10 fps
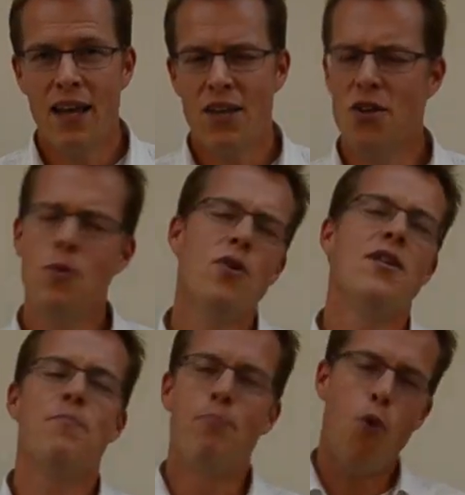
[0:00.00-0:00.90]
You don't want
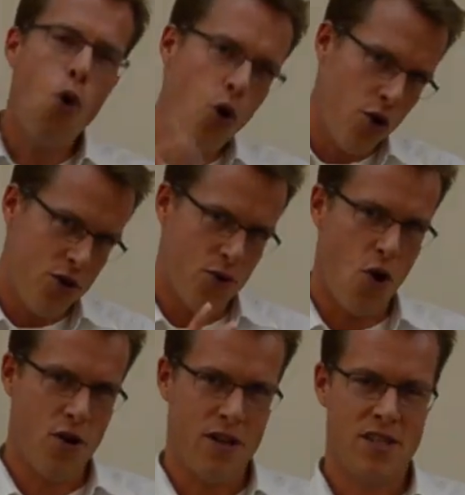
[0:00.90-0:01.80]
to bore your
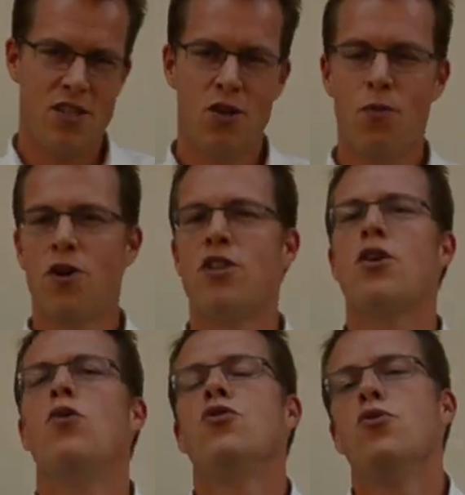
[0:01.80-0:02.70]
audience. You don't want to
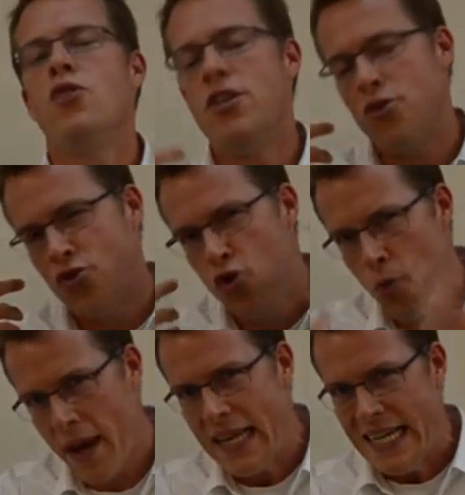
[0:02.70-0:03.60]
go into too
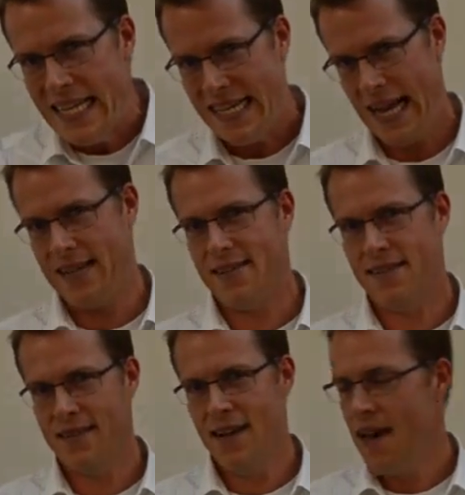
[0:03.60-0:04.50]
many details.
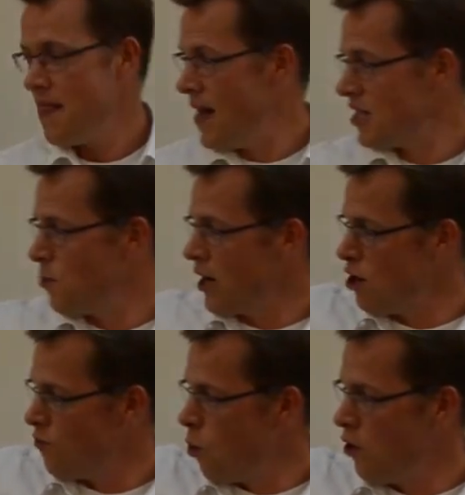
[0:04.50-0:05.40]
That's why you
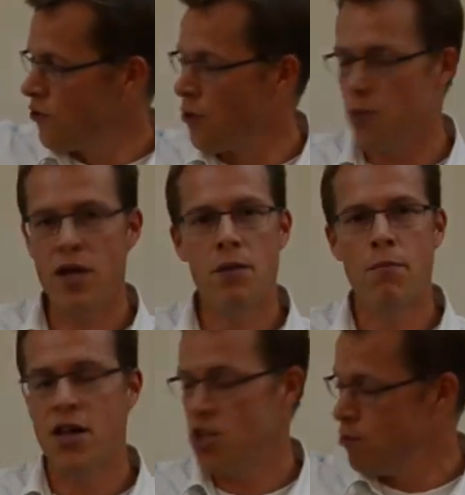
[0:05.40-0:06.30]
have 1 to 3
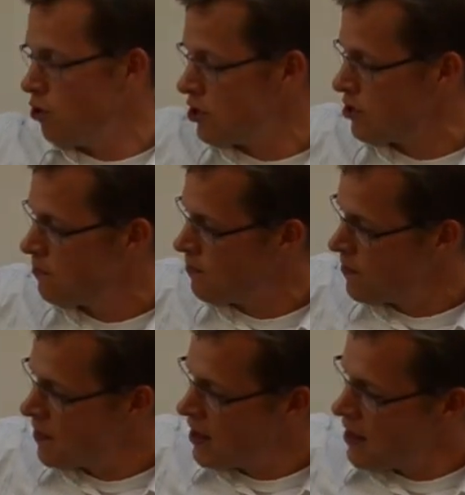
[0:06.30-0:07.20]
major points.
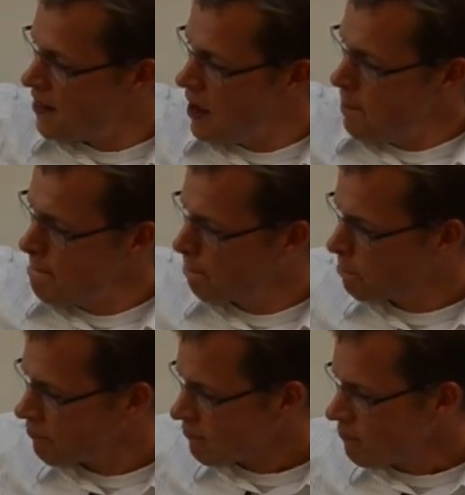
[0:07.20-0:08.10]
And then,
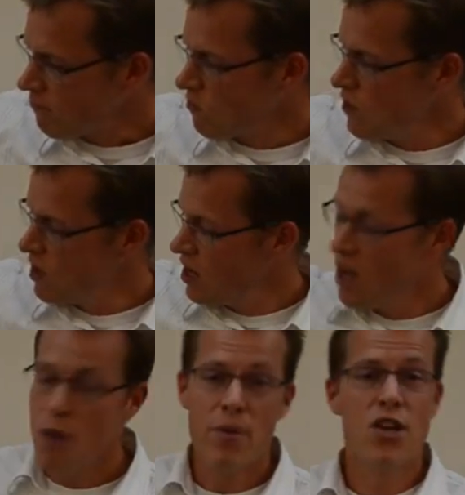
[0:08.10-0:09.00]

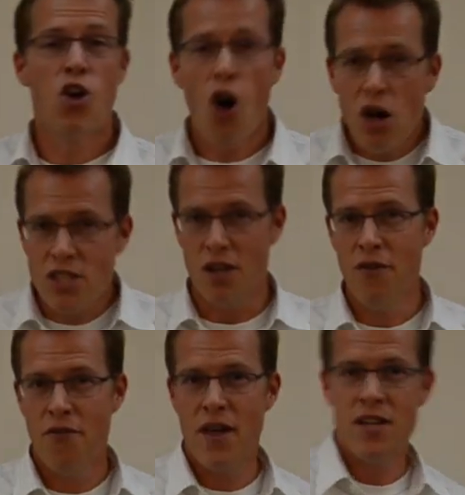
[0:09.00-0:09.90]
because
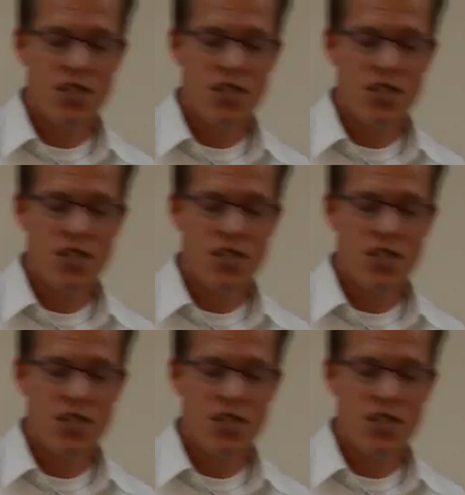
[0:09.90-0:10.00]
of that is